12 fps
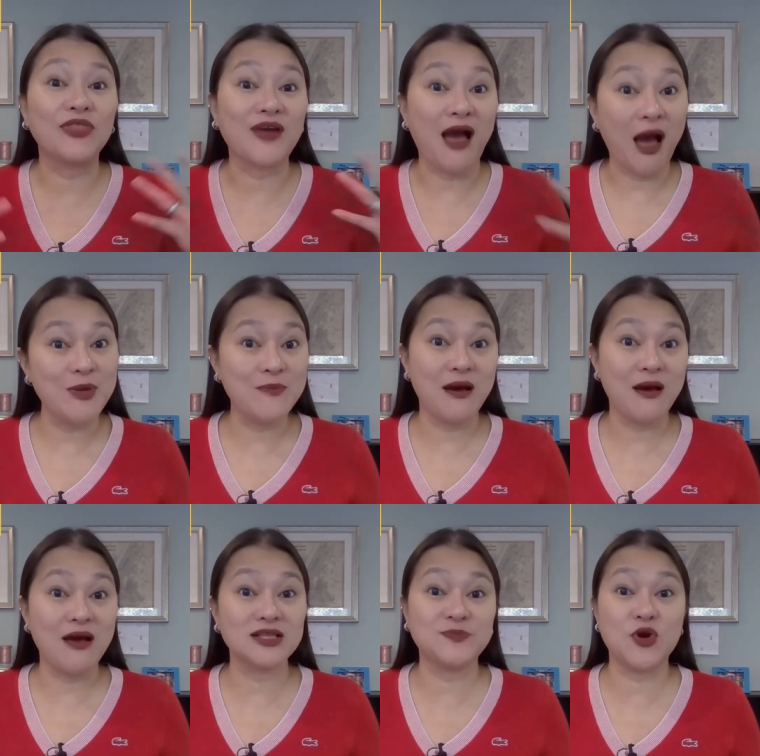With
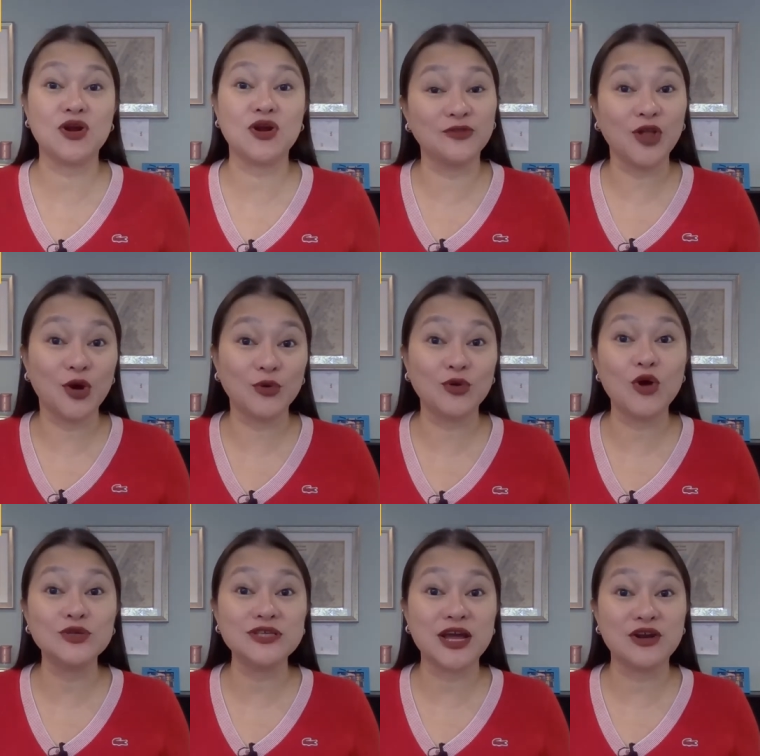CommonBond's Perk of
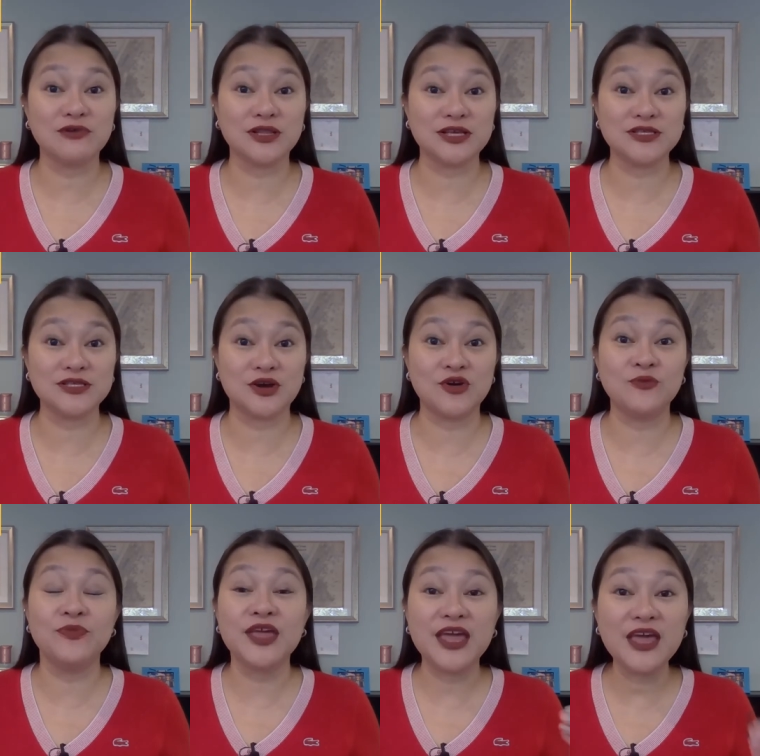Loan Cosigner Release,
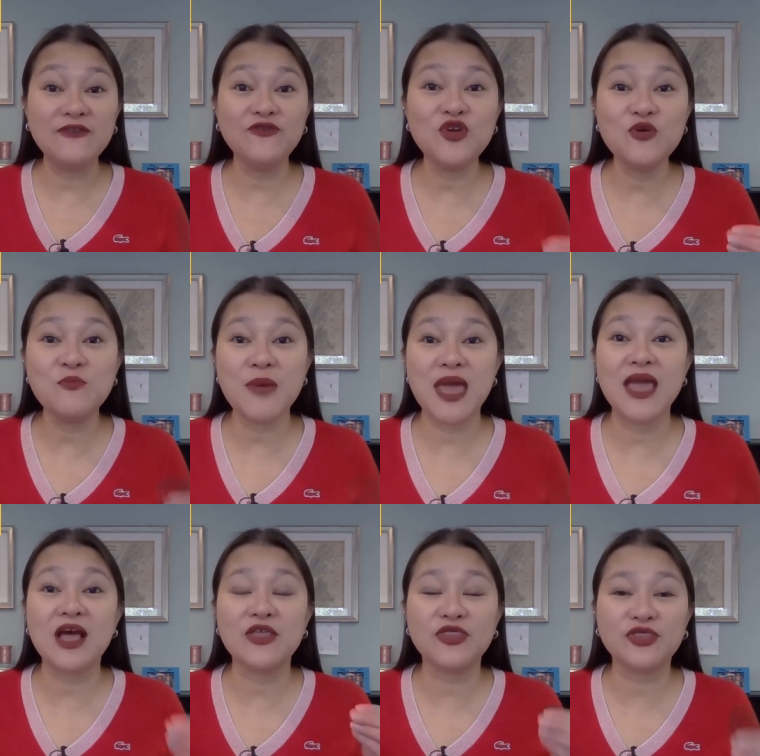though, if you
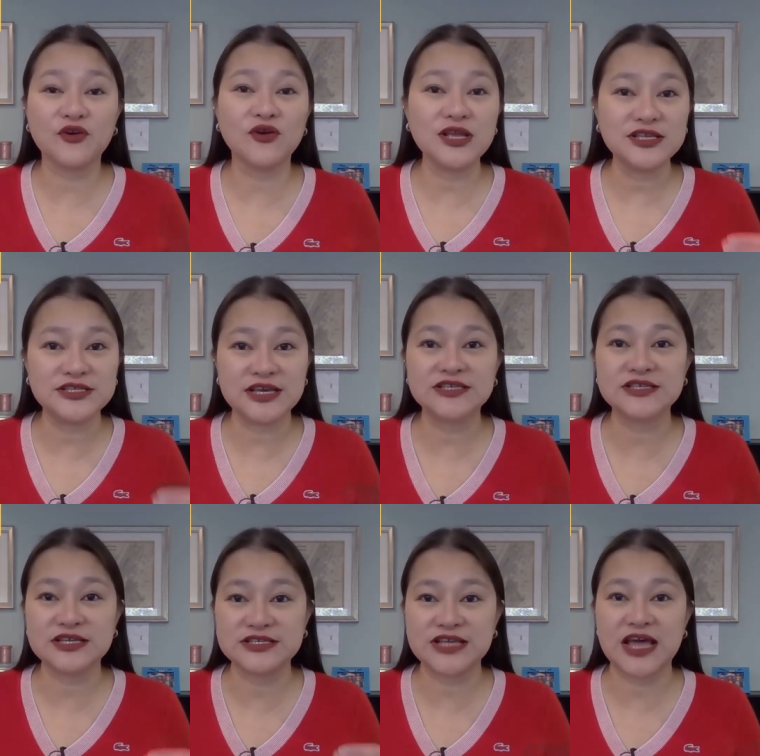make
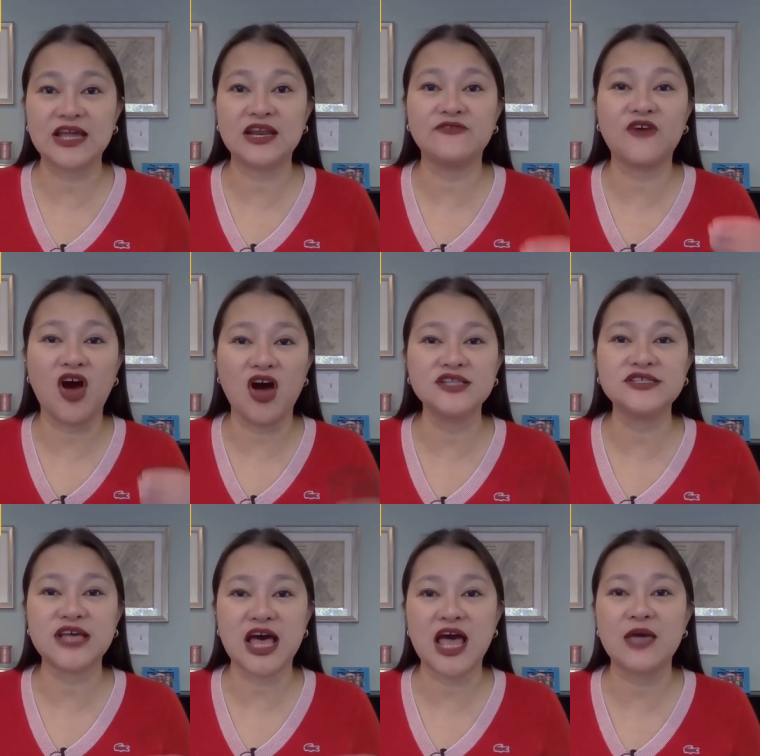36 consecutive
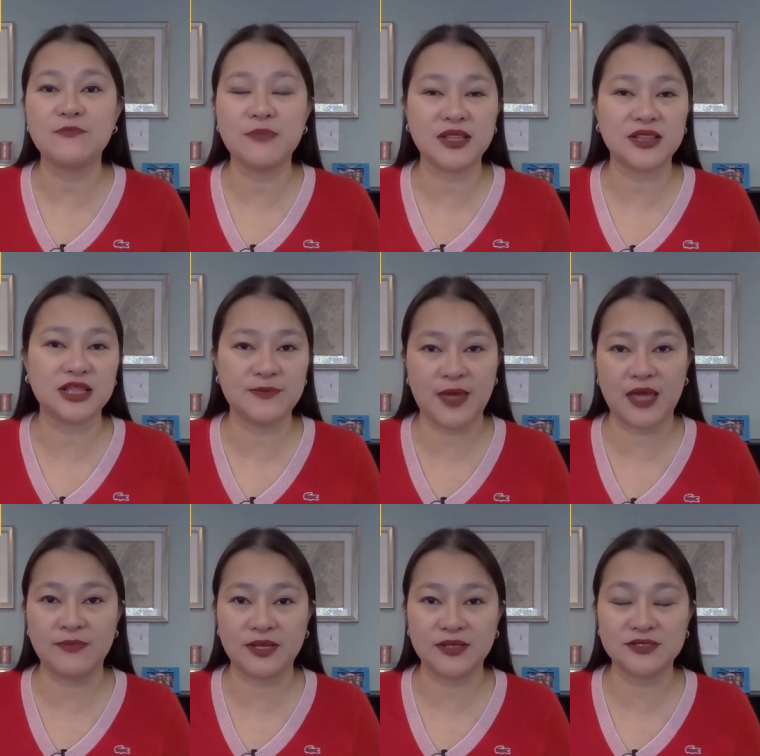on time monthly
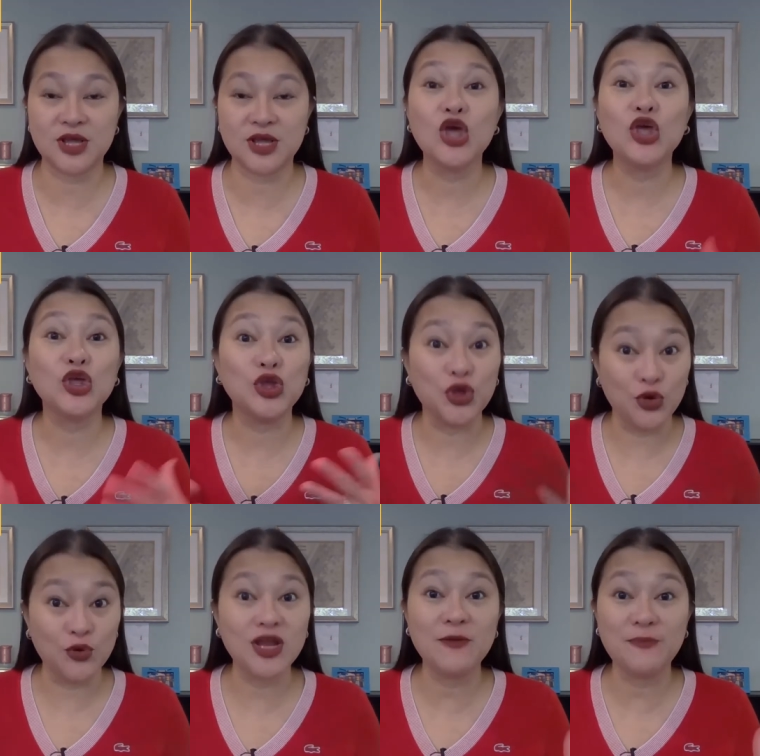payments,
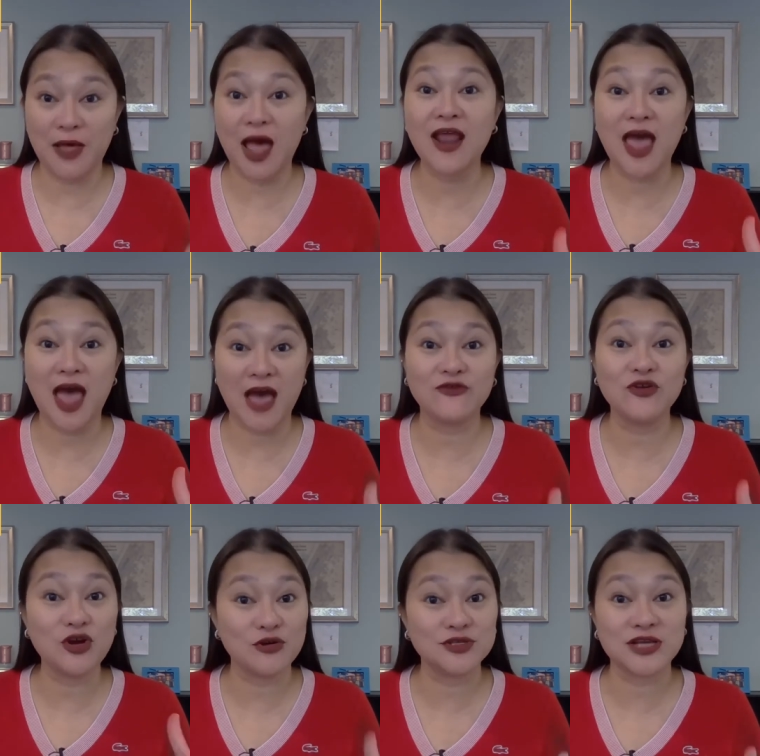you can apply to
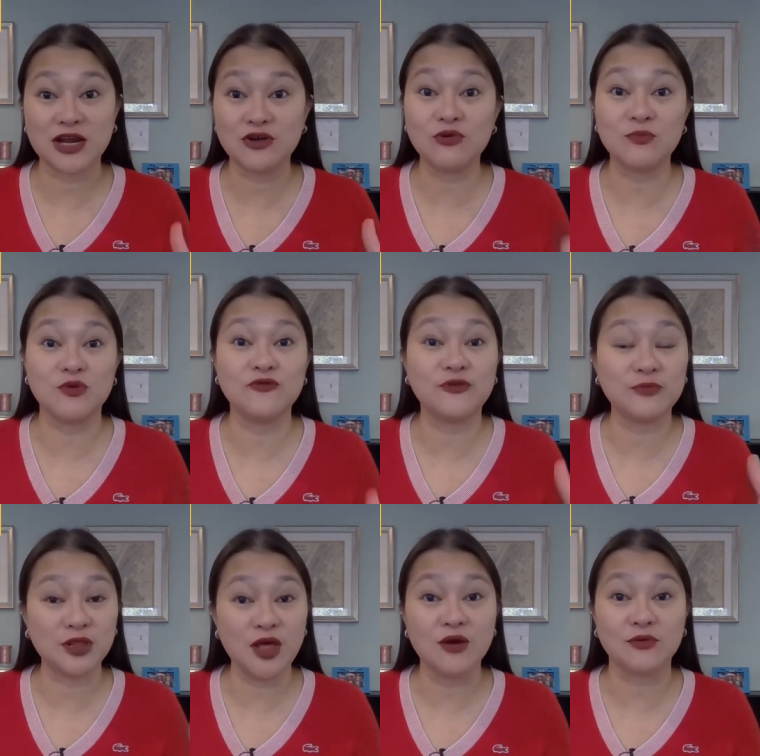have your cosigner removed
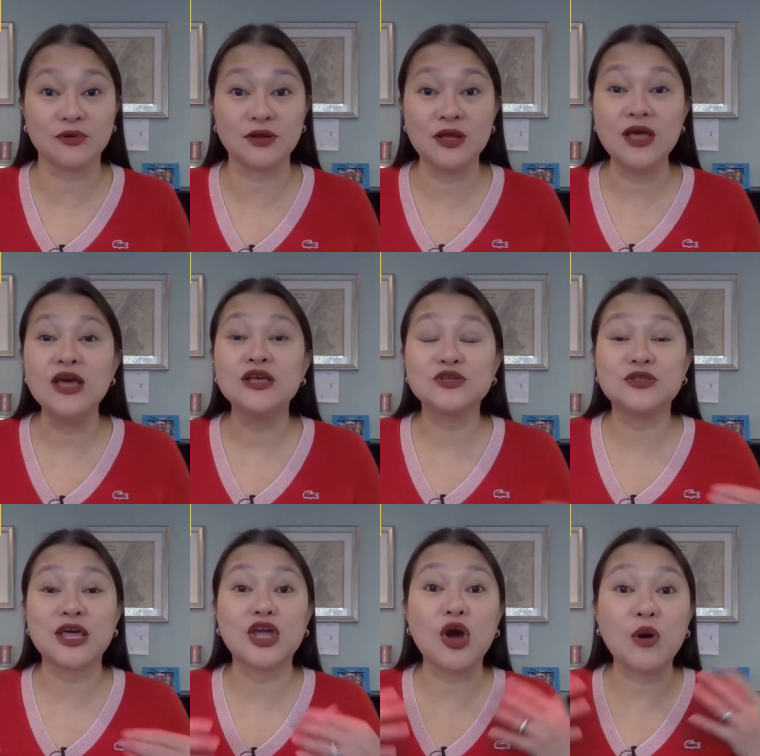from the loan
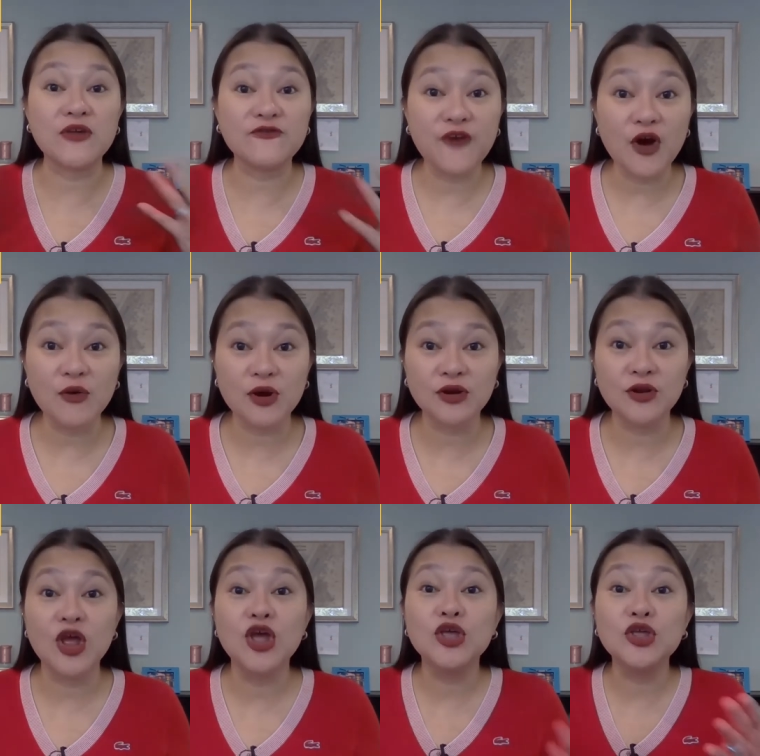so that going
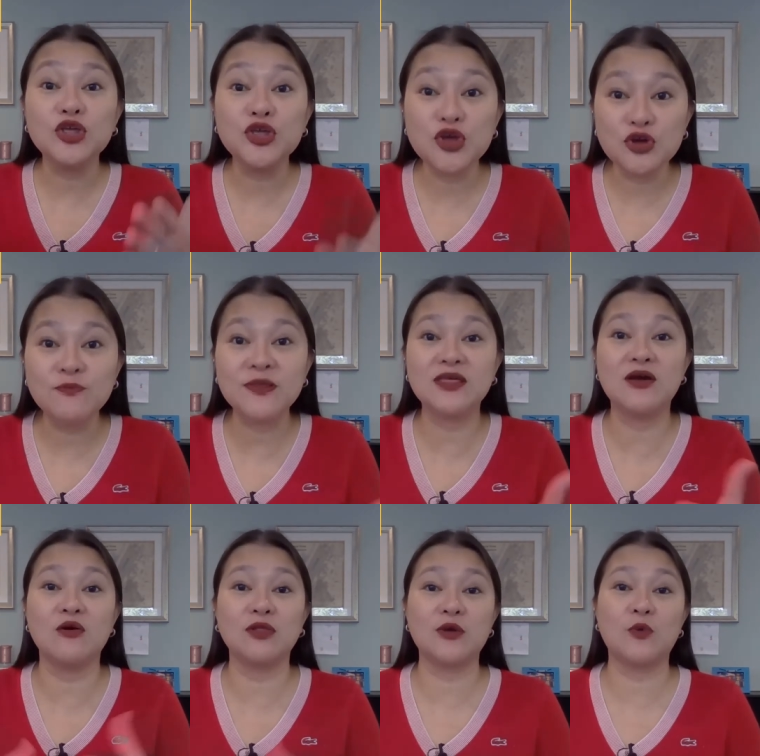forward, you'd be
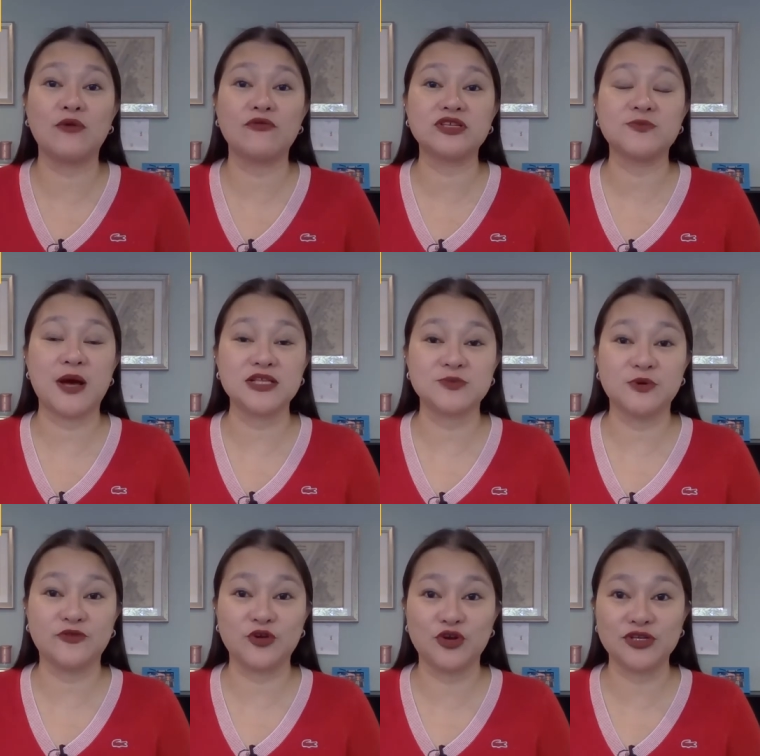the only one
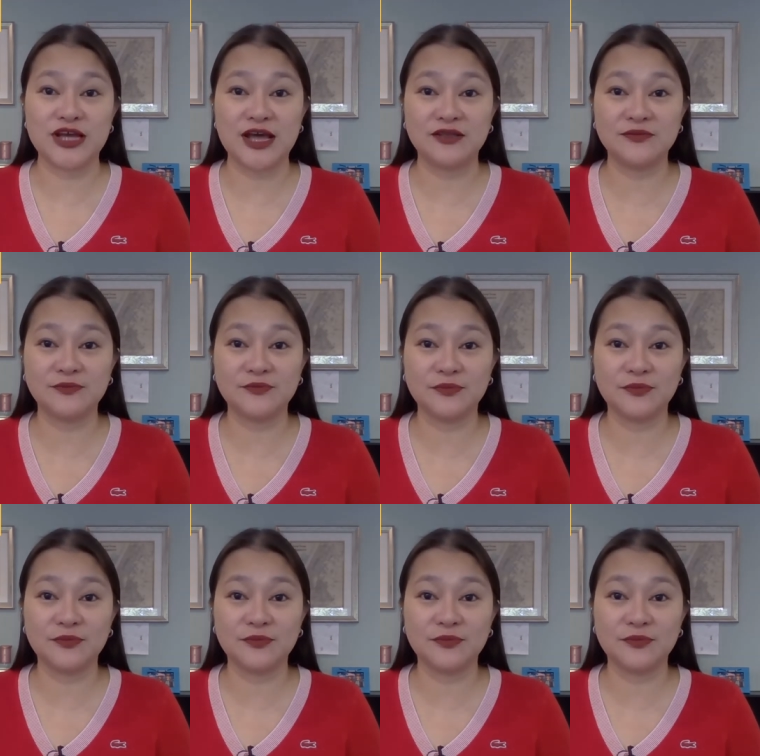responsible for your debt.